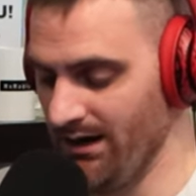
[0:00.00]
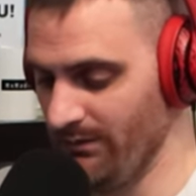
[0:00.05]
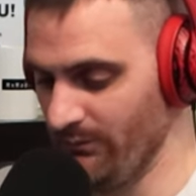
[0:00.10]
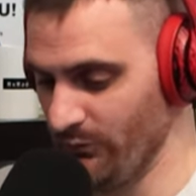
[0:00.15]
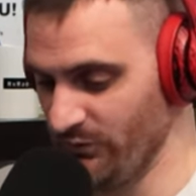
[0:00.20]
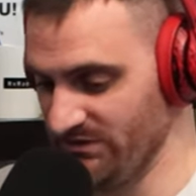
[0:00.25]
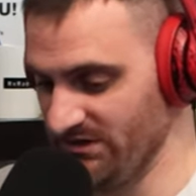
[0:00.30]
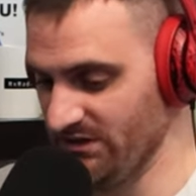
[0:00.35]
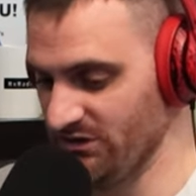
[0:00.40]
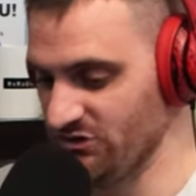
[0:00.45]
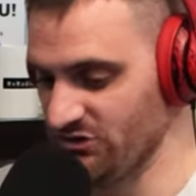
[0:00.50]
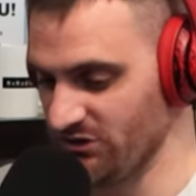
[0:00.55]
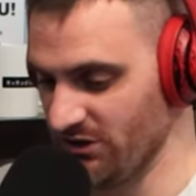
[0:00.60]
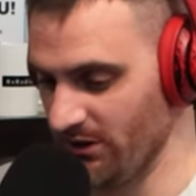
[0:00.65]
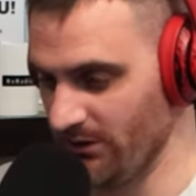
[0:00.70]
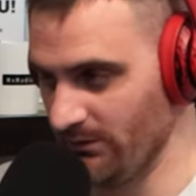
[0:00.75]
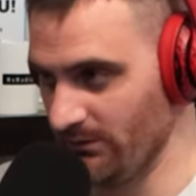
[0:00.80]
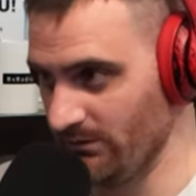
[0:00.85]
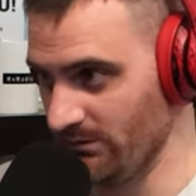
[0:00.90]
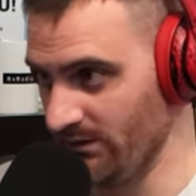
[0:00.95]
did
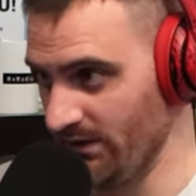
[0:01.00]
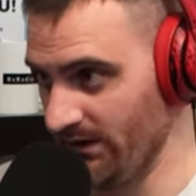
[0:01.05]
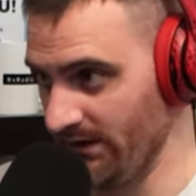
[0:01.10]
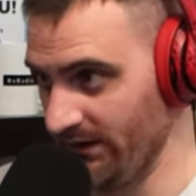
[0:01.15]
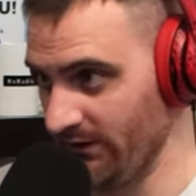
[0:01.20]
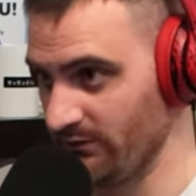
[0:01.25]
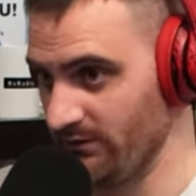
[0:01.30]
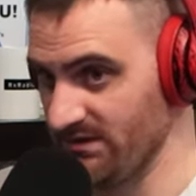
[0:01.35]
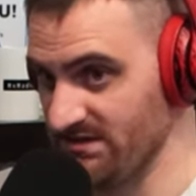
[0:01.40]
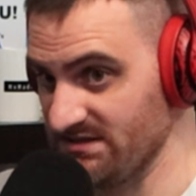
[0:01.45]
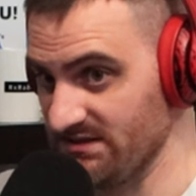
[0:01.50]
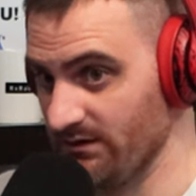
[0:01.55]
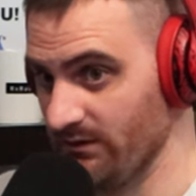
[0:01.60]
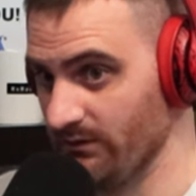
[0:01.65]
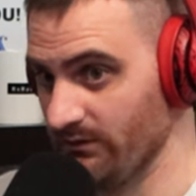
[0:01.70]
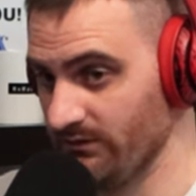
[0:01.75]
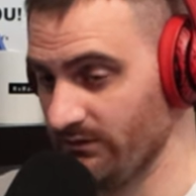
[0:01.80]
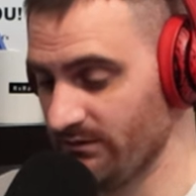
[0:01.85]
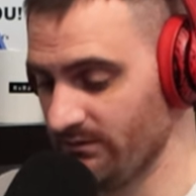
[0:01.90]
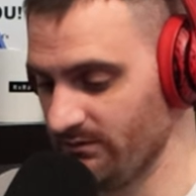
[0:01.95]
show an increase increase in
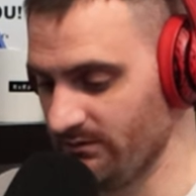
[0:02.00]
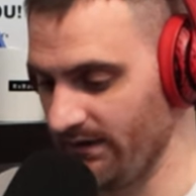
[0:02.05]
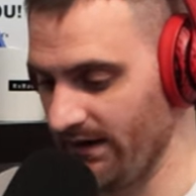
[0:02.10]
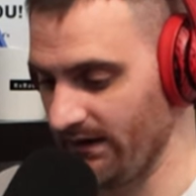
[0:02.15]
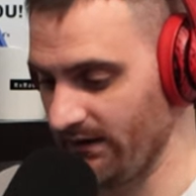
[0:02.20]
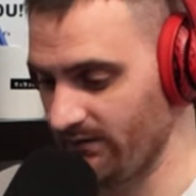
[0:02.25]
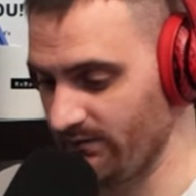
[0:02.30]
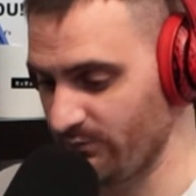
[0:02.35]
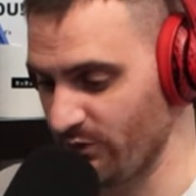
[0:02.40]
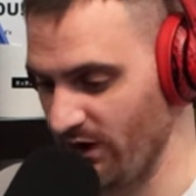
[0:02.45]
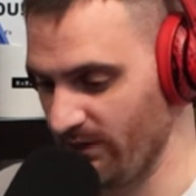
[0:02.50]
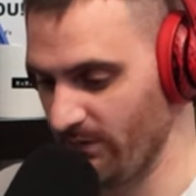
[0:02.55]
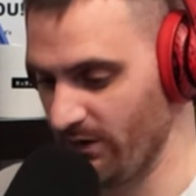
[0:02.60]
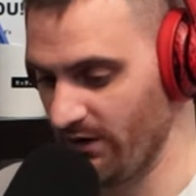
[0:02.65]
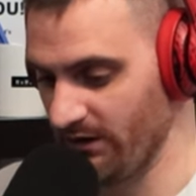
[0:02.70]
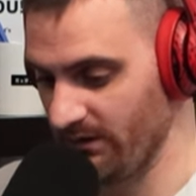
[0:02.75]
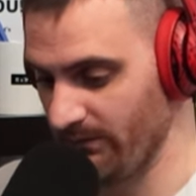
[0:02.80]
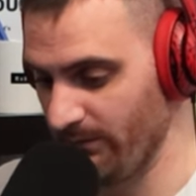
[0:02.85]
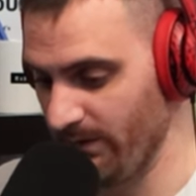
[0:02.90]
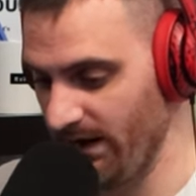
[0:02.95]
those that
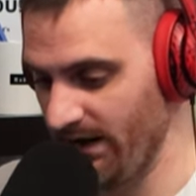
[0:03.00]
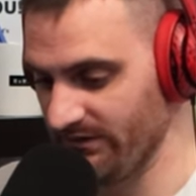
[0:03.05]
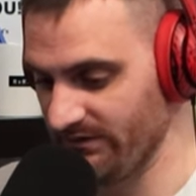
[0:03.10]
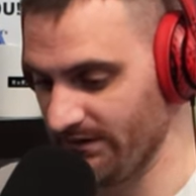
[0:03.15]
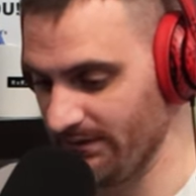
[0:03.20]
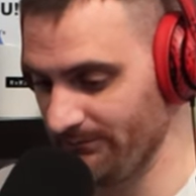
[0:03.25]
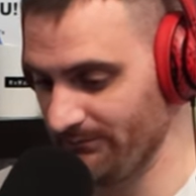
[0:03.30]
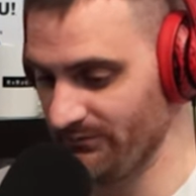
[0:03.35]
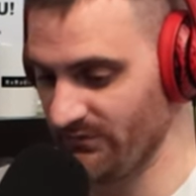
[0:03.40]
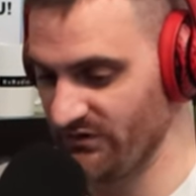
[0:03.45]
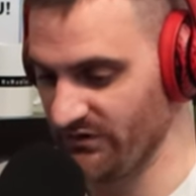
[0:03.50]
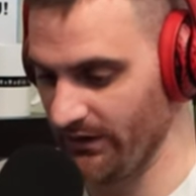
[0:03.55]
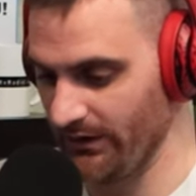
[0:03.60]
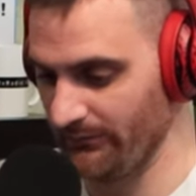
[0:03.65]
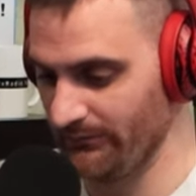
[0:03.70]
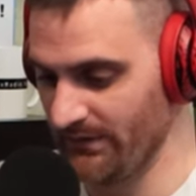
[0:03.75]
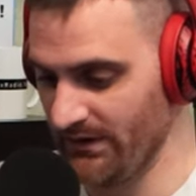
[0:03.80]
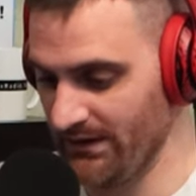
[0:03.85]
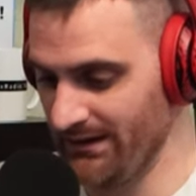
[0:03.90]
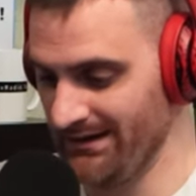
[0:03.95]
primary composite. So
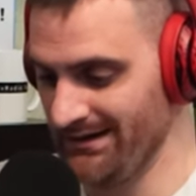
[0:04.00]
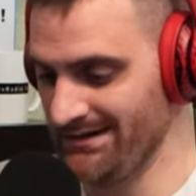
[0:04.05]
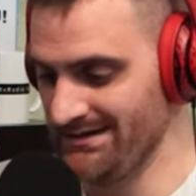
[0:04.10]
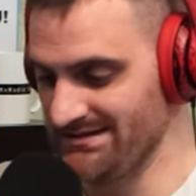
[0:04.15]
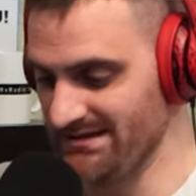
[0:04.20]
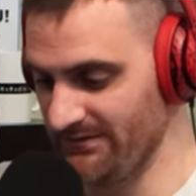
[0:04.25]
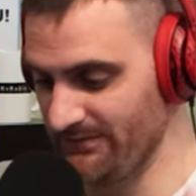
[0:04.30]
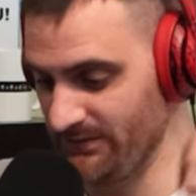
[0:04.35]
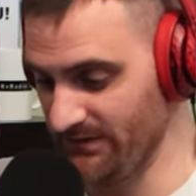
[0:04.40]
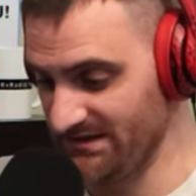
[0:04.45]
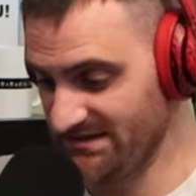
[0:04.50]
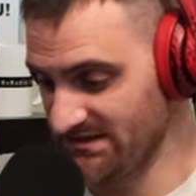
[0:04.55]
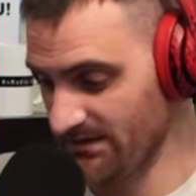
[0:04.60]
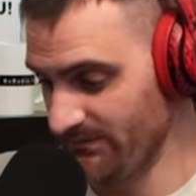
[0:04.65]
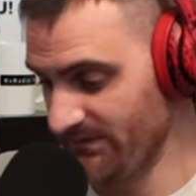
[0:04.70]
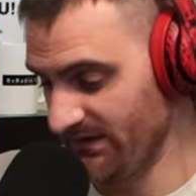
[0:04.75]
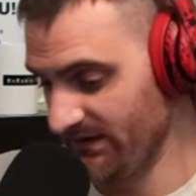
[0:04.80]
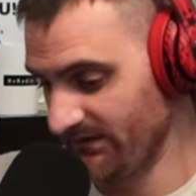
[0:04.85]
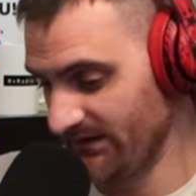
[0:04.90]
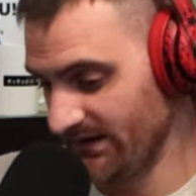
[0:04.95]
definitely
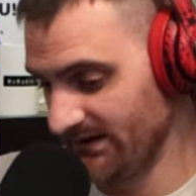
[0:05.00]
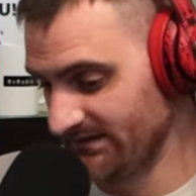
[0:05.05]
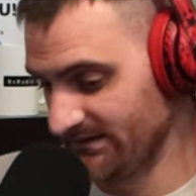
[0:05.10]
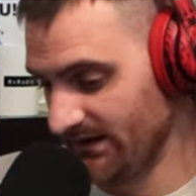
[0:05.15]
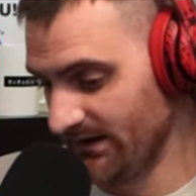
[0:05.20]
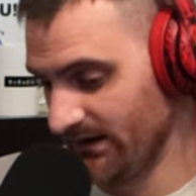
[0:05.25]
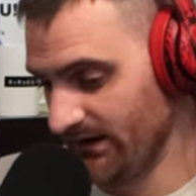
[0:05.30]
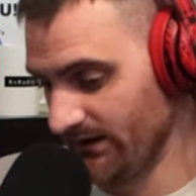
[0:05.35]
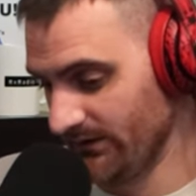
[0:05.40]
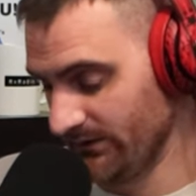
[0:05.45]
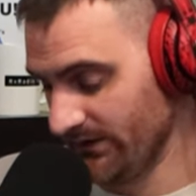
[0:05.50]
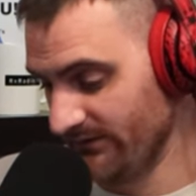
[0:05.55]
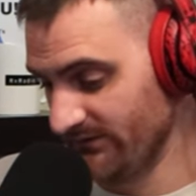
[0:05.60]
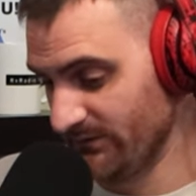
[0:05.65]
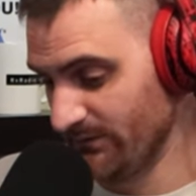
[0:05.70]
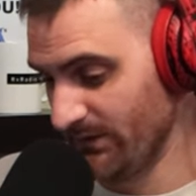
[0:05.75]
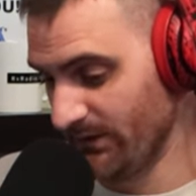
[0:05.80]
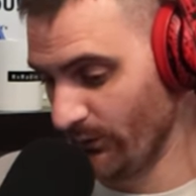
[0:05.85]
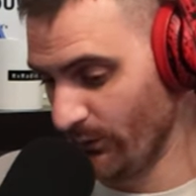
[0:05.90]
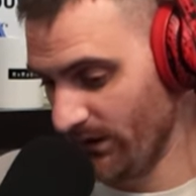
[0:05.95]
something that uh, you have to
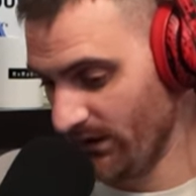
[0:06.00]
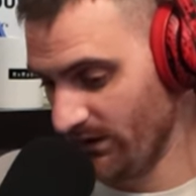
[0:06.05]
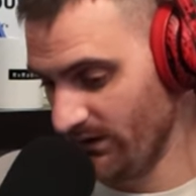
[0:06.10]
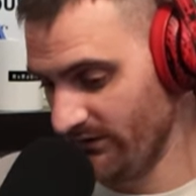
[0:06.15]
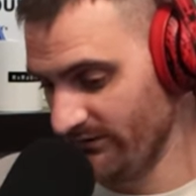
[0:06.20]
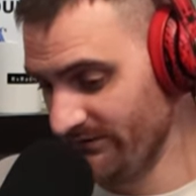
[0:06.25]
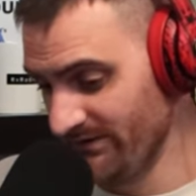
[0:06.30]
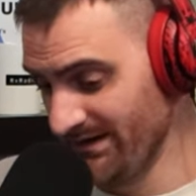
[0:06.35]
be aware of